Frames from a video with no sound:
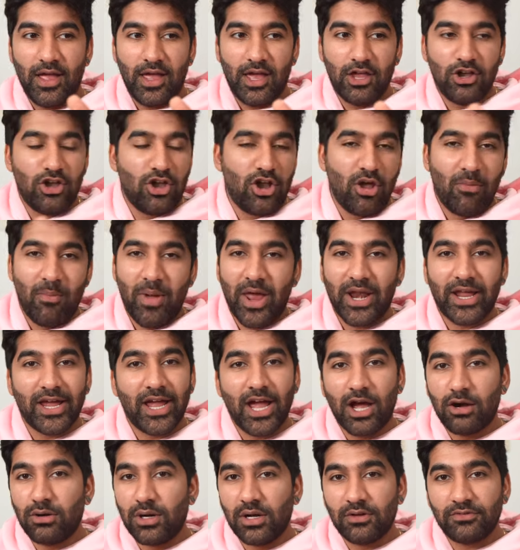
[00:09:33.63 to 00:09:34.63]
And no matter
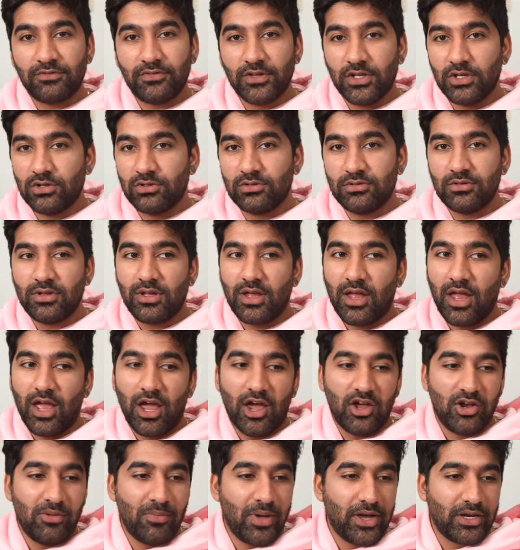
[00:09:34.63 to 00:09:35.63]
how I feel,
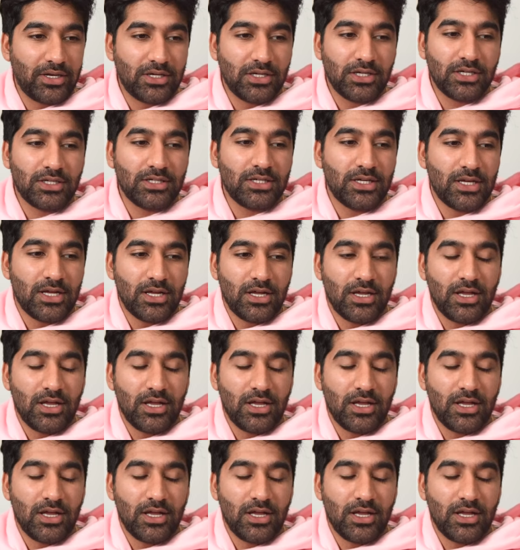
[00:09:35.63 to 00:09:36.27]
and no matter